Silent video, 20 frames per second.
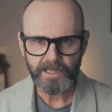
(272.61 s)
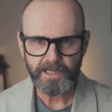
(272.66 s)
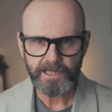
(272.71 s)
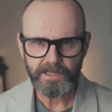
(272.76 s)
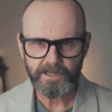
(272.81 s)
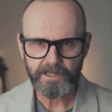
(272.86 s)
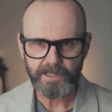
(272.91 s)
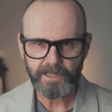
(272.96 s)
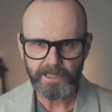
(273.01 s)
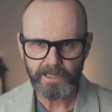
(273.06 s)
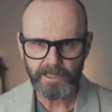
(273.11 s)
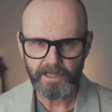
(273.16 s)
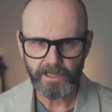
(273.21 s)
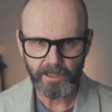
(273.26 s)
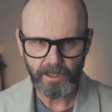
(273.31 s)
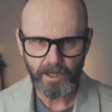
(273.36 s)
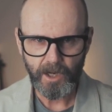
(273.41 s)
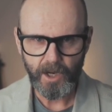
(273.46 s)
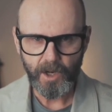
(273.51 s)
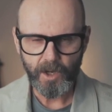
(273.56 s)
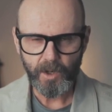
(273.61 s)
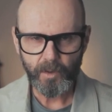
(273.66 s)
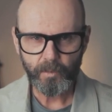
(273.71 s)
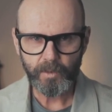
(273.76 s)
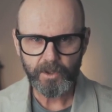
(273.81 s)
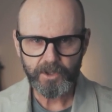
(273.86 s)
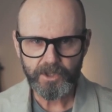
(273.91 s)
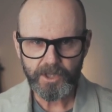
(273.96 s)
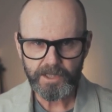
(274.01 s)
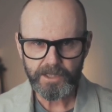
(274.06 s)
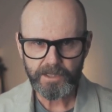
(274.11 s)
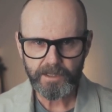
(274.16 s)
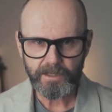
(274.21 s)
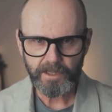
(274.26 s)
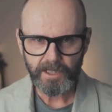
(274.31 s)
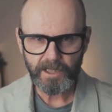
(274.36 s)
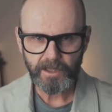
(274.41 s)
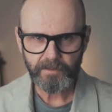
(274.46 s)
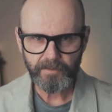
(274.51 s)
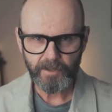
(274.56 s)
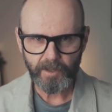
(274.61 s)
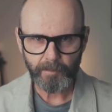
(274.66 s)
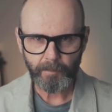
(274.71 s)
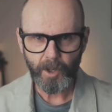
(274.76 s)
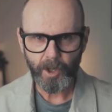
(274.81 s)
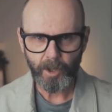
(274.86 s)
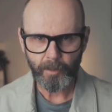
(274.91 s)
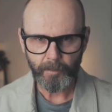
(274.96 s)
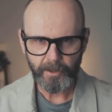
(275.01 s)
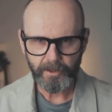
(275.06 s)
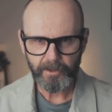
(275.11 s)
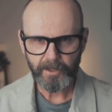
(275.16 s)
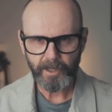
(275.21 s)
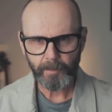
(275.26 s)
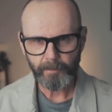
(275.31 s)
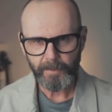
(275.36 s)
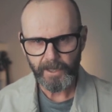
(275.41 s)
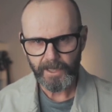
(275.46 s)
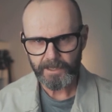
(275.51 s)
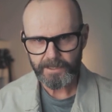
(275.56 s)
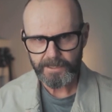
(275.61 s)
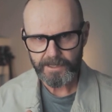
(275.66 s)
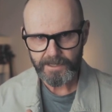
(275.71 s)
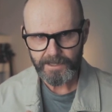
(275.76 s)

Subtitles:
easy here, we'll just think for the moment about